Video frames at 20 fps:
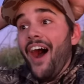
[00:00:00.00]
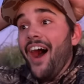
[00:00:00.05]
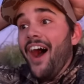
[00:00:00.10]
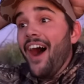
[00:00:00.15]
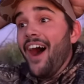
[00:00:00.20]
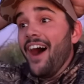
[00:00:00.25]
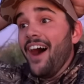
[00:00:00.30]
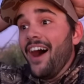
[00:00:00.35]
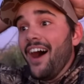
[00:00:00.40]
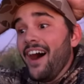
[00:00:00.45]
I
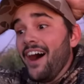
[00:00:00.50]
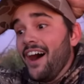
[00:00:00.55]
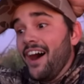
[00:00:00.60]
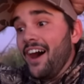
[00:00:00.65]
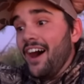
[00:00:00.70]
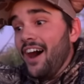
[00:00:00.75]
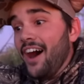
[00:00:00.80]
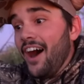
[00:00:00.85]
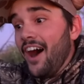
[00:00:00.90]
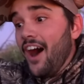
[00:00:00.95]
like I
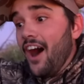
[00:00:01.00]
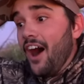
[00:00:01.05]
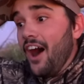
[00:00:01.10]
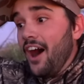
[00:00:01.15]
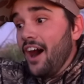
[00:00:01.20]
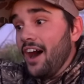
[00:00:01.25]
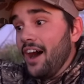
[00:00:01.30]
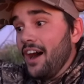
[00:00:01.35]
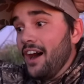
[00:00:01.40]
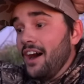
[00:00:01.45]
forgot to
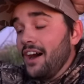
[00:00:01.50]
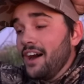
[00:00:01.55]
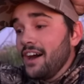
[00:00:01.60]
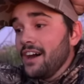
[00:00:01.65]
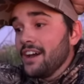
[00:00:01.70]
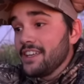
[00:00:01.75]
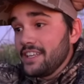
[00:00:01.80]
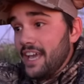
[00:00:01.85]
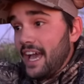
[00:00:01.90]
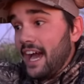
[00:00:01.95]
change
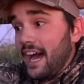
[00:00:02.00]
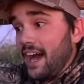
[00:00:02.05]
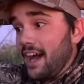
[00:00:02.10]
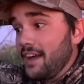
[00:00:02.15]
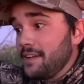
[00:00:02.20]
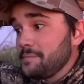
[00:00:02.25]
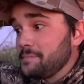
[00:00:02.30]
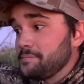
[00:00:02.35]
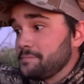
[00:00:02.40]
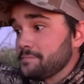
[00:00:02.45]
triggers. Yeah.
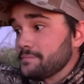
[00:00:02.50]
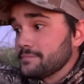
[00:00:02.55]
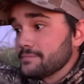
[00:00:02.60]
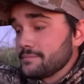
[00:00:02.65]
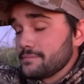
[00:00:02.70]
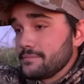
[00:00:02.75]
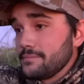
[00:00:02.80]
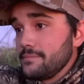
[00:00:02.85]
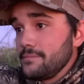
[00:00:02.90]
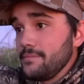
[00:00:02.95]
You can't do
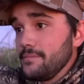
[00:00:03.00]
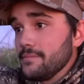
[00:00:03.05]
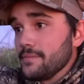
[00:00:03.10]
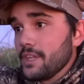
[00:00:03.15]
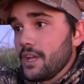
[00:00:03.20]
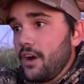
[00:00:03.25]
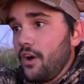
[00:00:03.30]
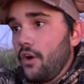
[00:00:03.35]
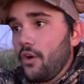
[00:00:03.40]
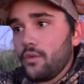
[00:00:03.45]
both at
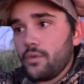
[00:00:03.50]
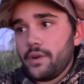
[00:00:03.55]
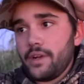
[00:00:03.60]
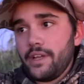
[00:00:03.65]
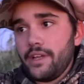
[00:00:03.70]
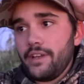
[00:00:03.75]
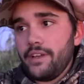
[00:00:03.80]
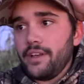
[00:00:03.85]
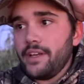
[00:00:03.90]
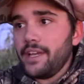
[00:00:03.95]
once. Oh
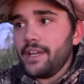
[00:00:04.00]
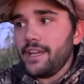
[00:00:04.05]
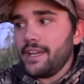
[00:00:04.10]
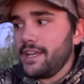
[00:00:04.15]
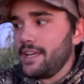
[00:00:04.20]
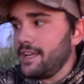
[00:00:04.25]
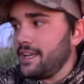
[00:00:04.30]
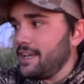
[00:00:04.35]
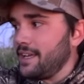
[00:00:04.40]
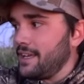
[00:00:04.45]
really? Because
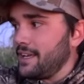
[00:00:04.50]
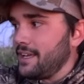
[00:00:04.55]
look.